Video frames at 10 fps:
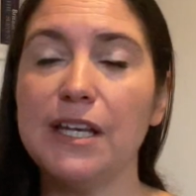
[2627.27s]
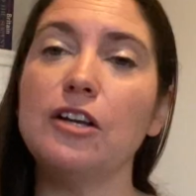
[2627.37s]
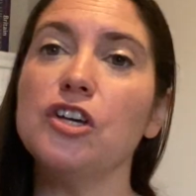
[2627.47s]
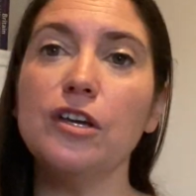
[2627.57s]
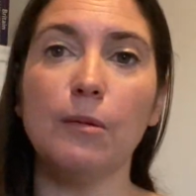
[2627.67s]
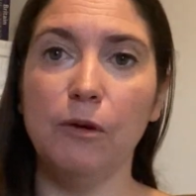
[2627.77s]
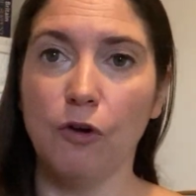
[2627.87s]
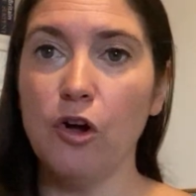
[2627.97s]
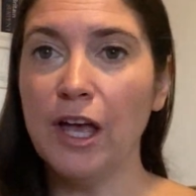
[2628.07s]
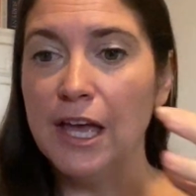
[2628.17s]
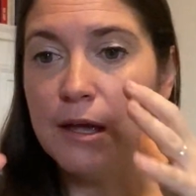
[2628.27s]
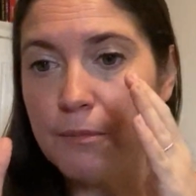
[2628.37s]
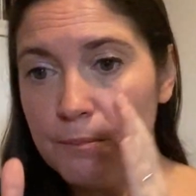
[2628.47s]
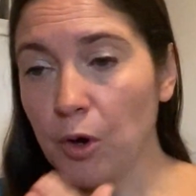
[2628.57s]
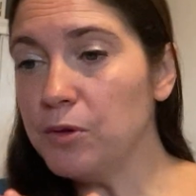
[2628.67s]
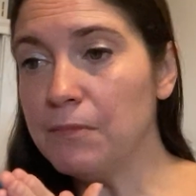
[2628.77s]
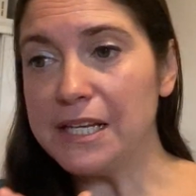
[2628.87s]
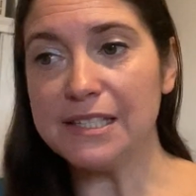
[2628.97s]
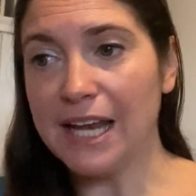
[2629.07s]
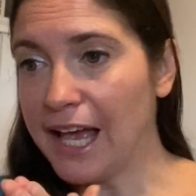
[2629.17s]
Now, don't get me wrong, modern
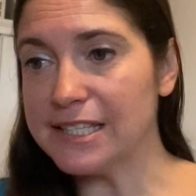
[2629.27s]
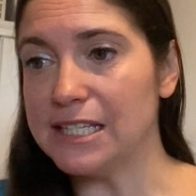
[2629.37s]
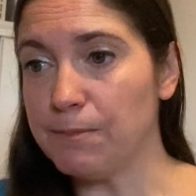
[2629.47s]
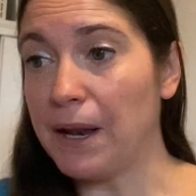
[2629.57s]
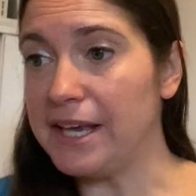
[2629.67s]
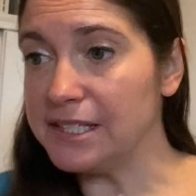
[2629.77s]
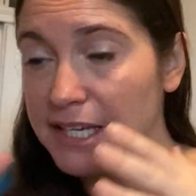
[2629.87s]
medicine has its place.